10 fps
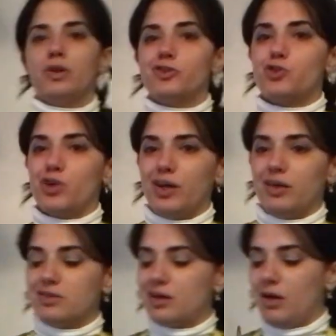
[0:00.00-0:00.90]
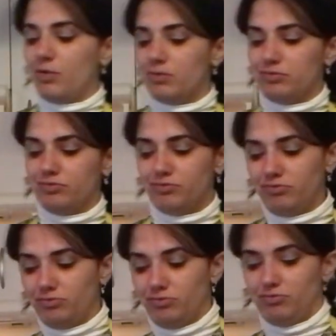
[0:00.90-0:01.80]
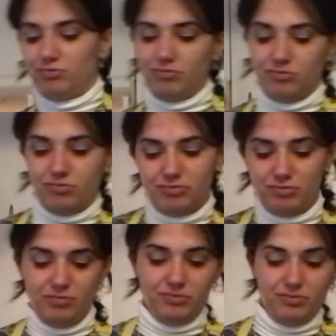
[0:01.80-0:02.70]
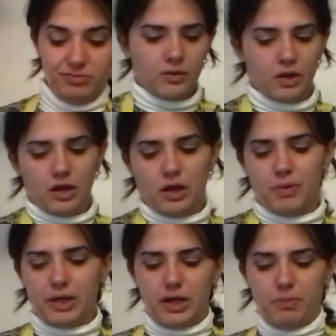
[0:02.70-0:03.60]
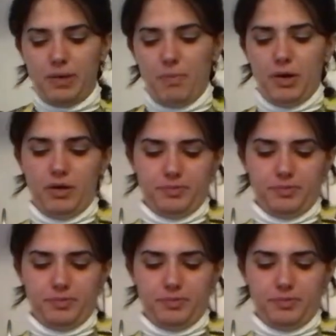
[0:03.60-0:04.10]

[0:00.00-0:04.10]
let's try this out. I'm adding pepper.